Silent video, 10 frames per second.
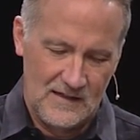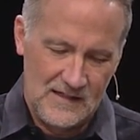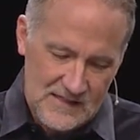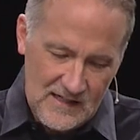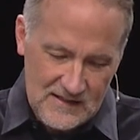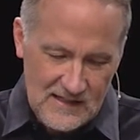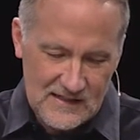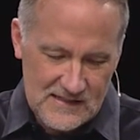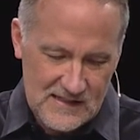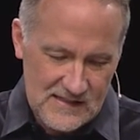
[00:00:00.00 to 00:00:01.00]
He said
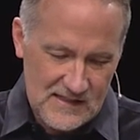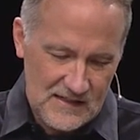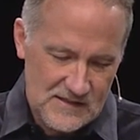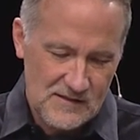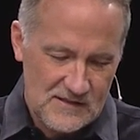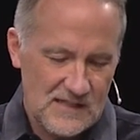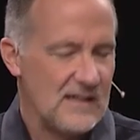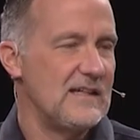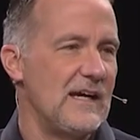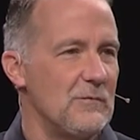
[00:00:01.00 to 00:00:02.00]
this He said, So
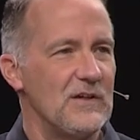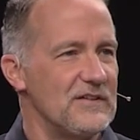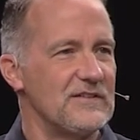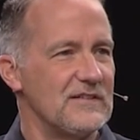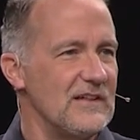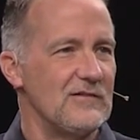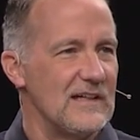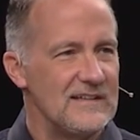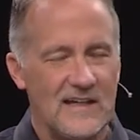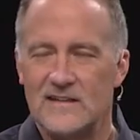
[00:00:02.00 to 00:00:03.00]
Sunday was the
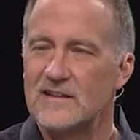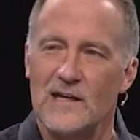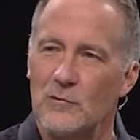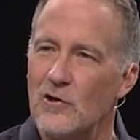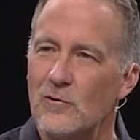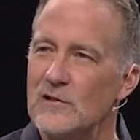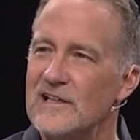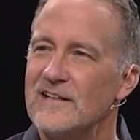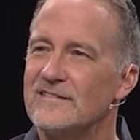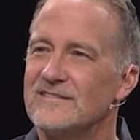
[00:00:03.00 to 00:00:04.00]
only day that they were holy.